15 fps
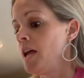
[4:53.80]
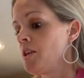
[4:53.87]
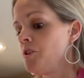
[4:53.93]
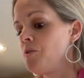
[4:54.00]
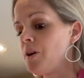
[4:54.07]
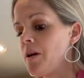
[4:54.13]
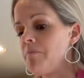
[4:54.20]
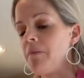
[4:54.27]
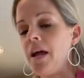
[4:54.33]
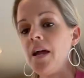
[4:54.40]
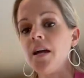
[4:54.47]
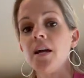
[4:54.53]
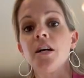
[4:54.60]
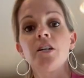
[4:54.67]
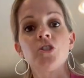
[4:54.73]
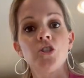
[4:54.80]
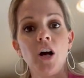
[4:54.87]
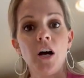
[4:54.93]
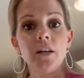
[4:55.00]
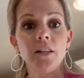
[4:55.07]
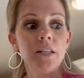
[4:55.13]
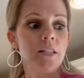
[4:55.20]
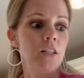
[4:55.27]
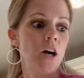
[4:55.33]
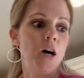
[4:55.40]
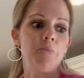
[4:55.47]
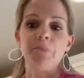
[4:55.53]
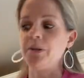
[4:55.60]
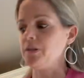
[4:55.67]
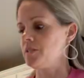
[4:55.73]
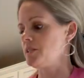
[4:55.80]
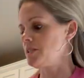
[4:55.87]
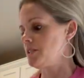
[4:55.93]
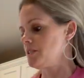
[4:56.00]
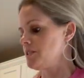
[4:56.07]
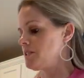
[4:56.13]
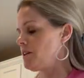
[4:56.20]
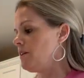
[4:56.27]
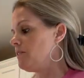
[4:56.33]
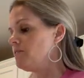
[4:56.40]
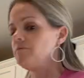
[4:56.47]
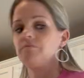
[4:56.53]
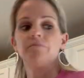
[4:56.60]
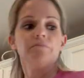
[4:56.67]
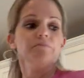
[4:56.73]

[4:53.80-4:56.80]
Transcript: you can make chocolate toppers. So